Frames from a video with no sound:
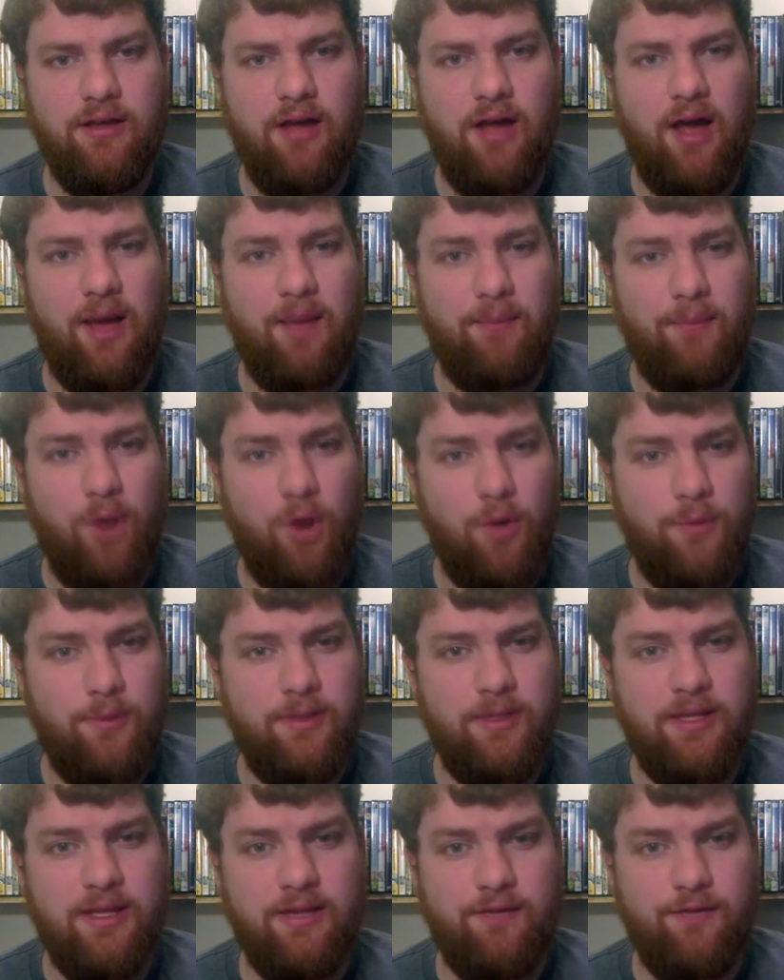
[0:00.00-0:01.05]
I'm hoping
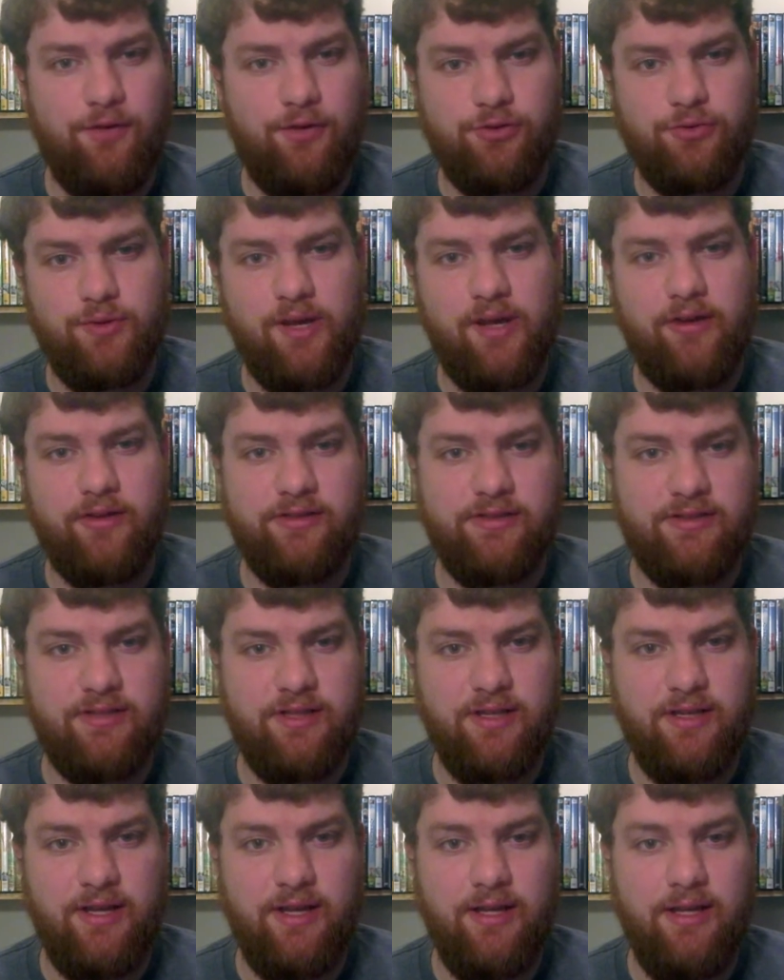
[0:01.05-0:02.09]
to get the first one out on
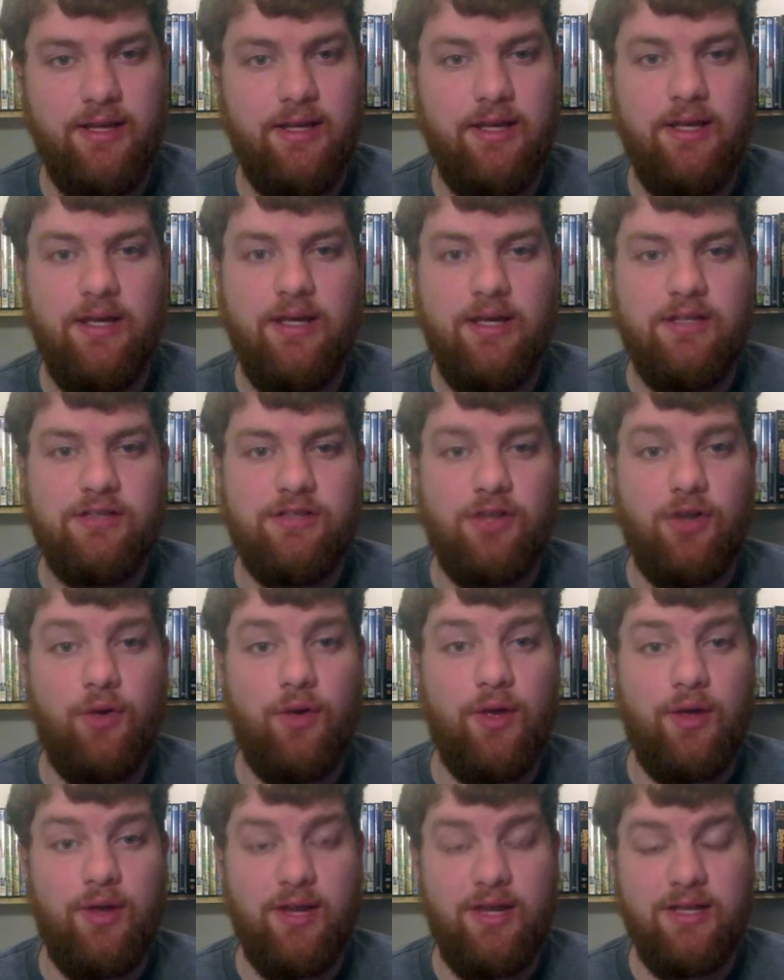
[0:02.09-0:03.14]
Sunday, so
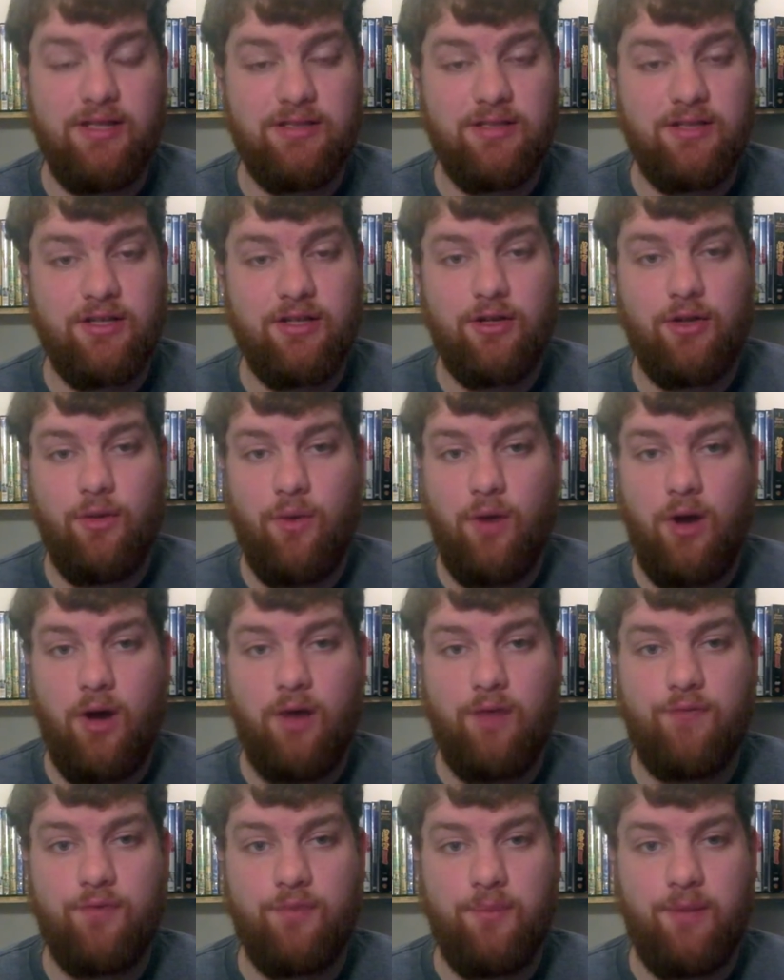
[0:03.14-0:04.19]
it is going to go
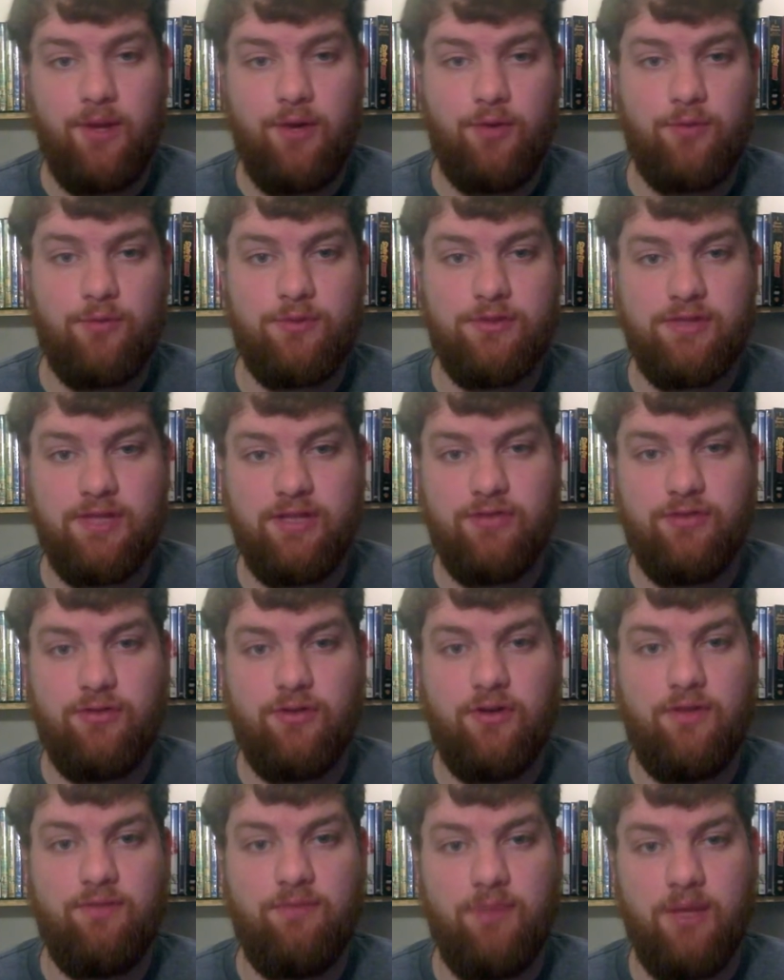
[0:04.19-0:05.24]
off from my normal schedule
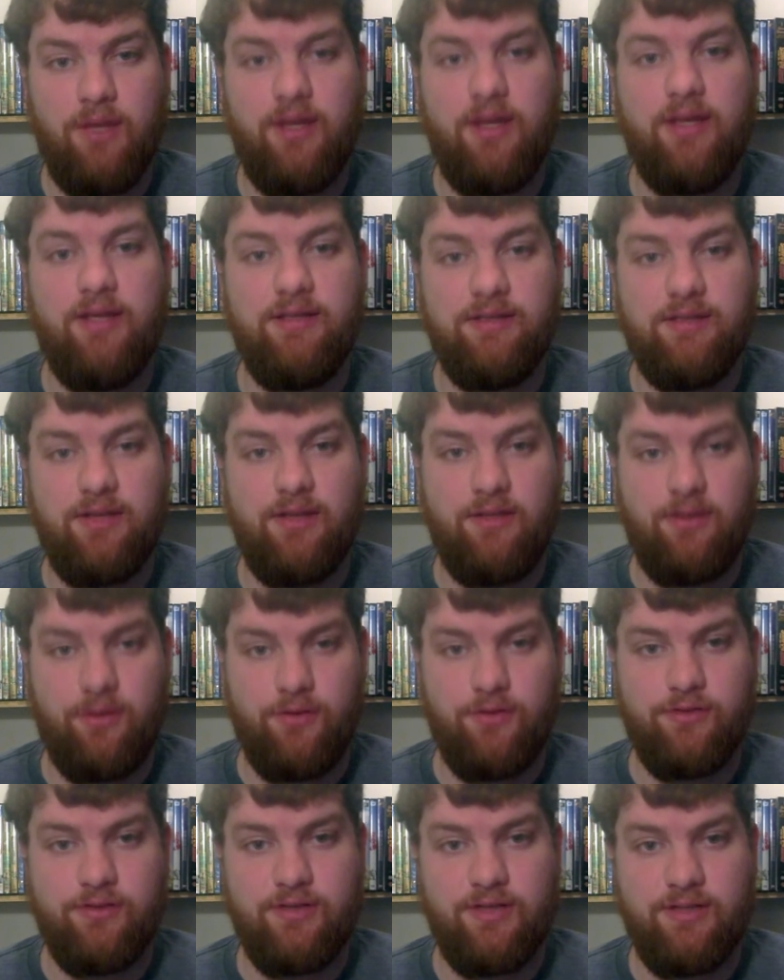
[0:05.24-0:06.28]
of Mondays and
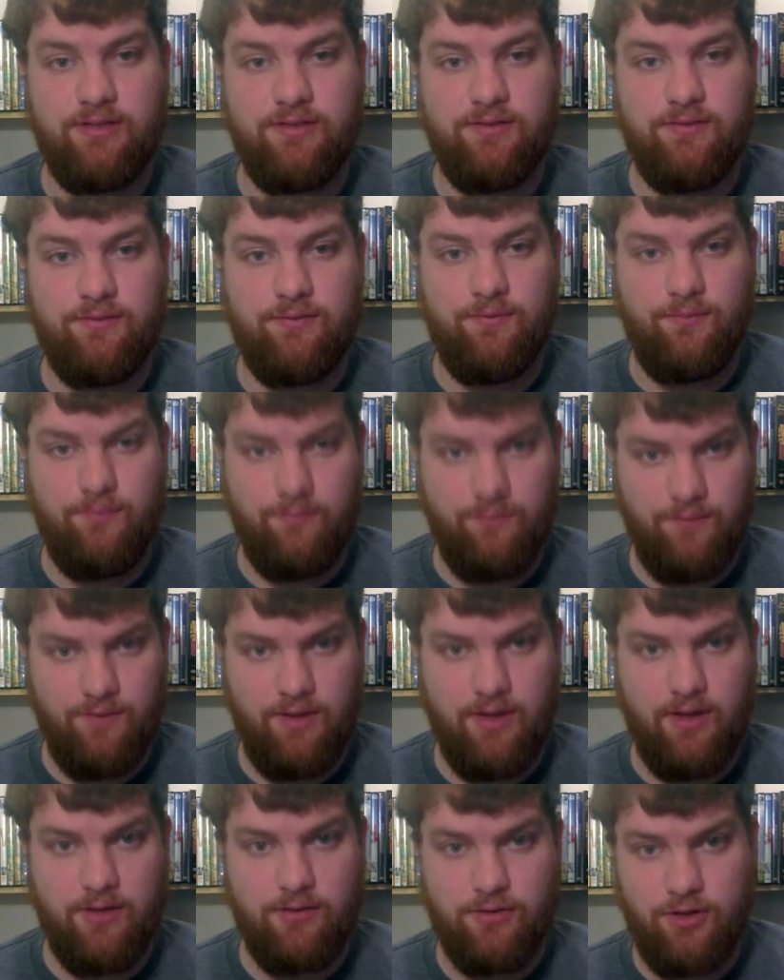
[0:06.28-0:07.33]
Thursdays
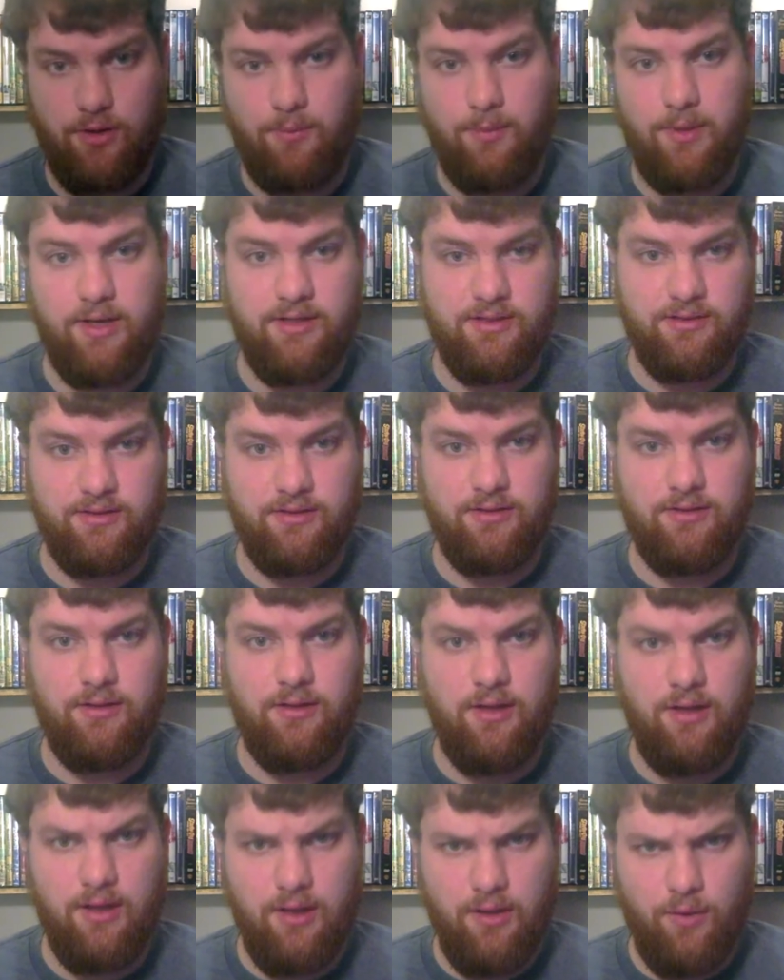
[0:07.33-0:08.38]
videos. You know, Mondays
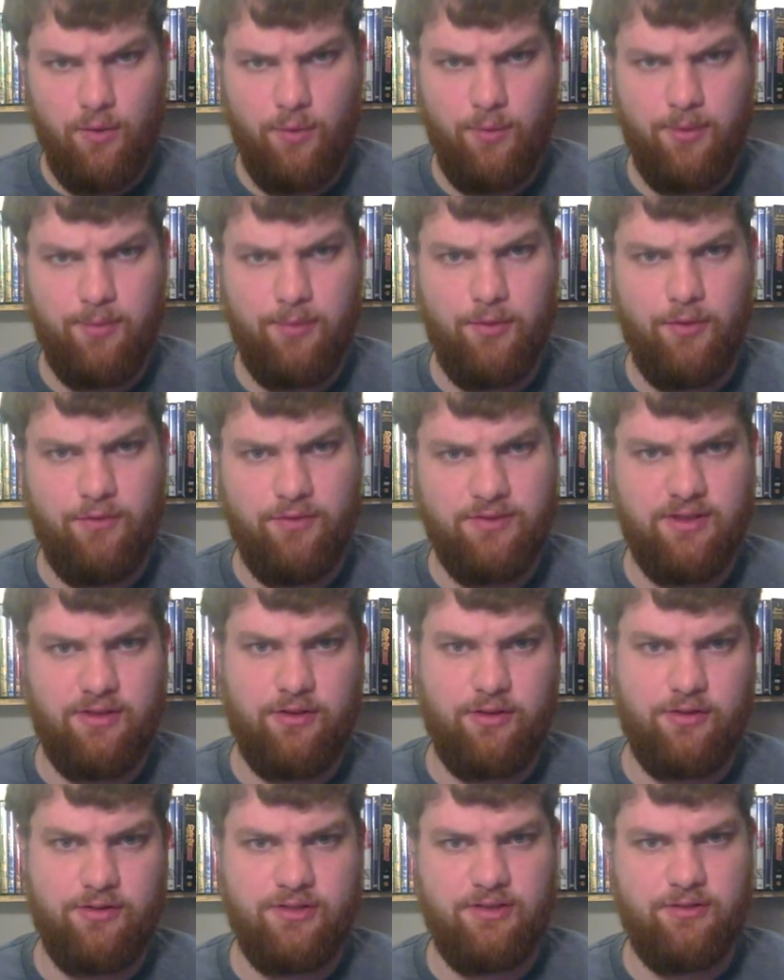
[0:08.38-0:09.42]
will be movies and
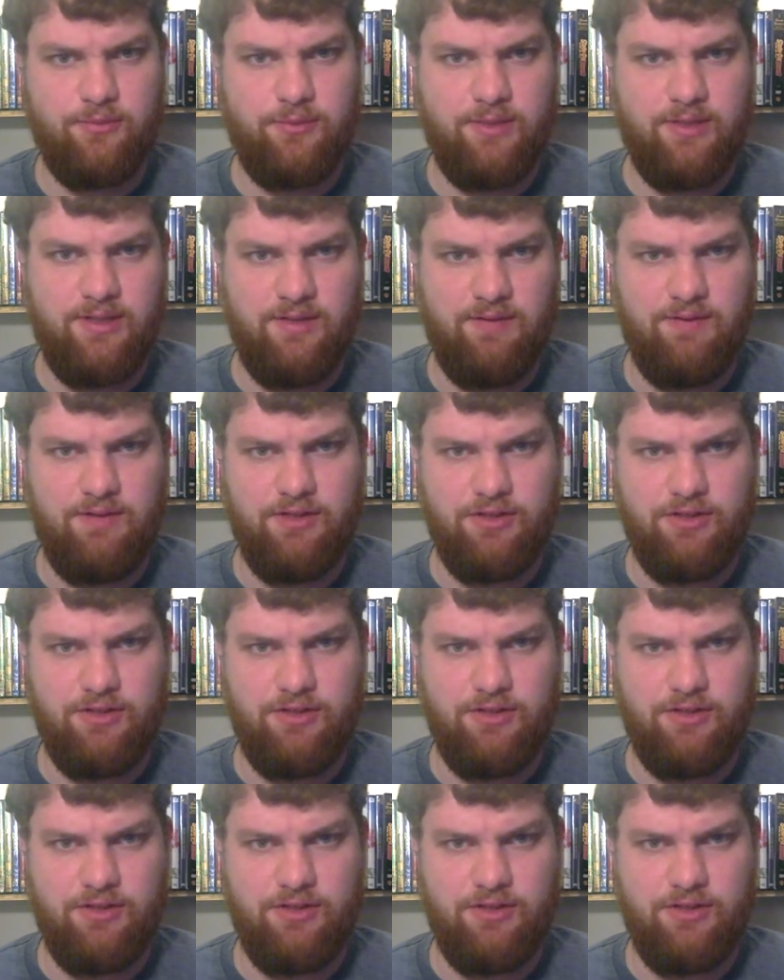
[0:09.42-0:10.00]
Thursdays will be TV